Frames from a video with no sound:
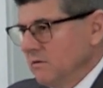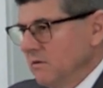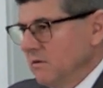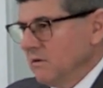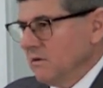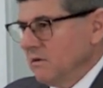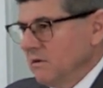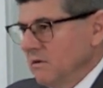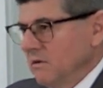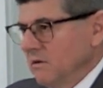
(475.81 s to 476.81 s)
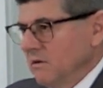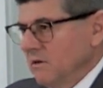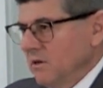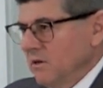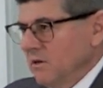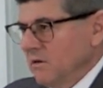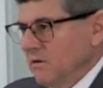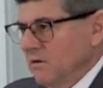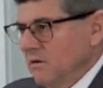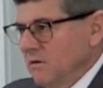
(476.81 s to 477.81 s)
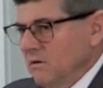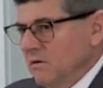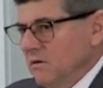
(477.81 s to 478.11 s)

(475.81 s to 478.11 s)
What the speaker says: [no speech]